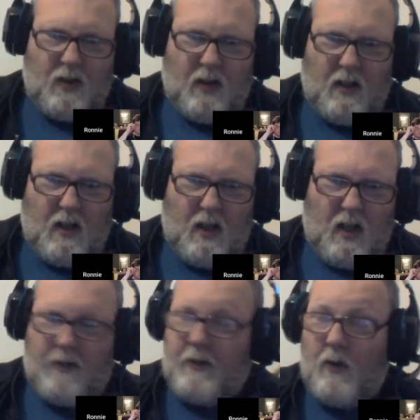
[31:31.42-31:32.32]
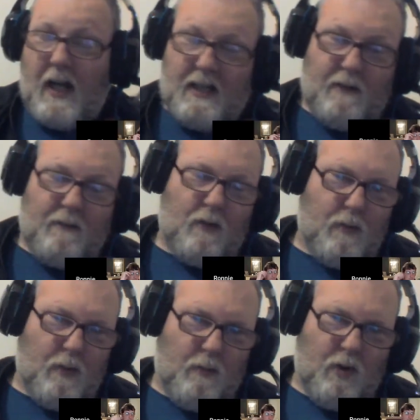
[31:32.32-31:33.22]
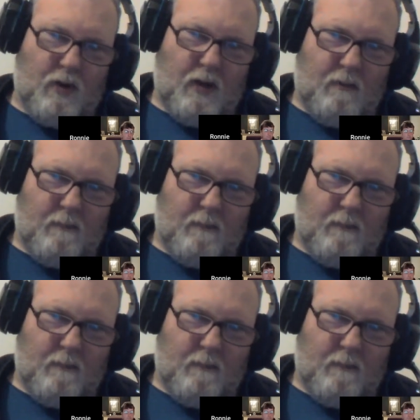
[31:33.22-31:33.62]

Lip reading: are you heading for Bermuda?